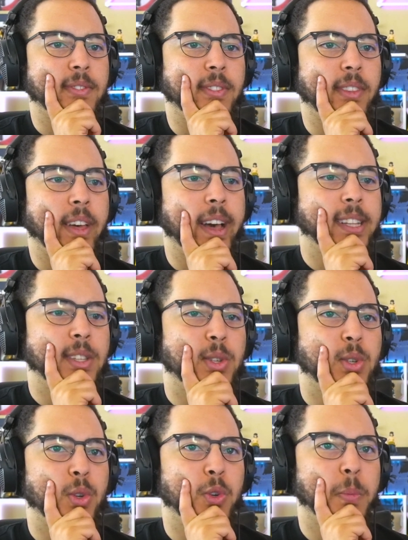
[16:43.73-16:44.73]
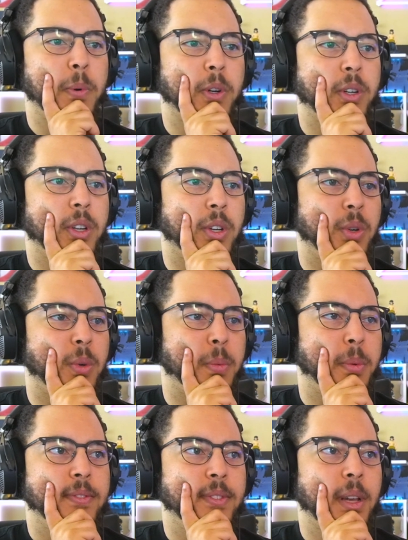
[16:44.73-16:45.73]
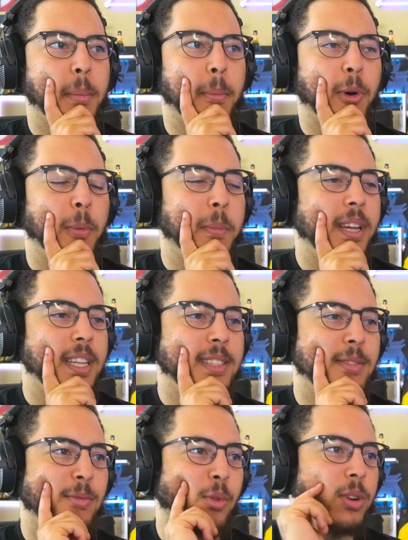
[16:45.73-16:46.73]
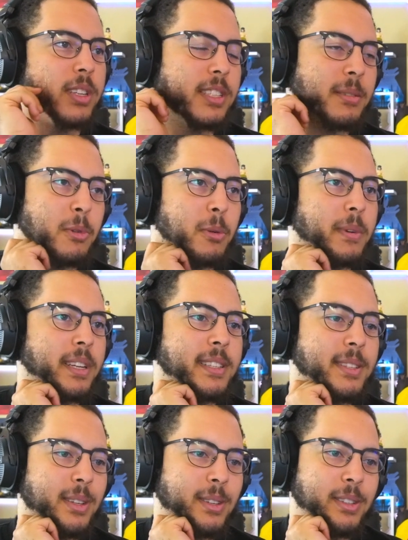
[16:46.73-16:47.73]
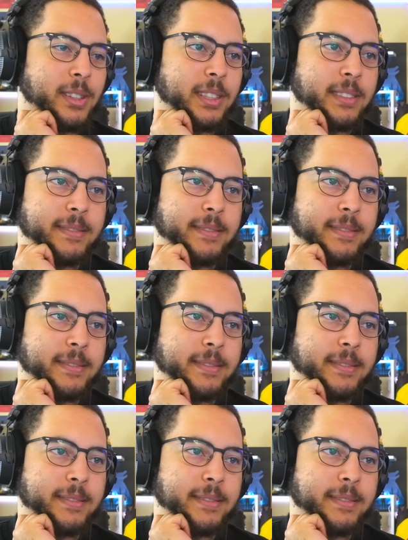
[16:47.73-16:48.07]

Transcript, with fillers: That's super dope. A mermaid's voice, a mermaid's song.